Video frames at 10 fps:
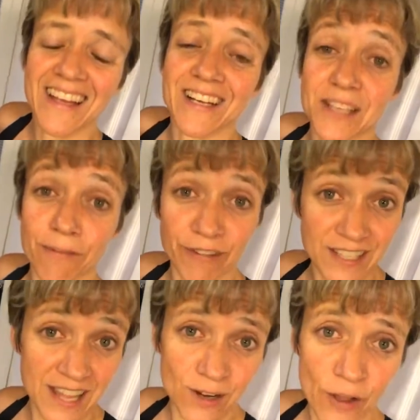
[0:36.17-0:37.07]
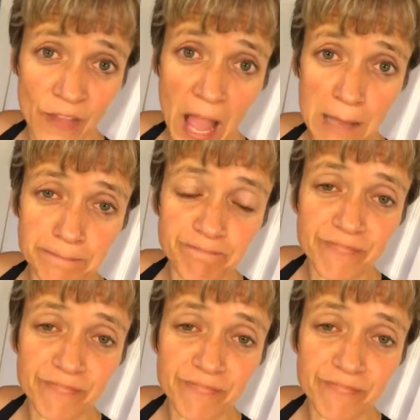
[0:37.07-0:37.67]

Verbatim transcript: because I fixate on that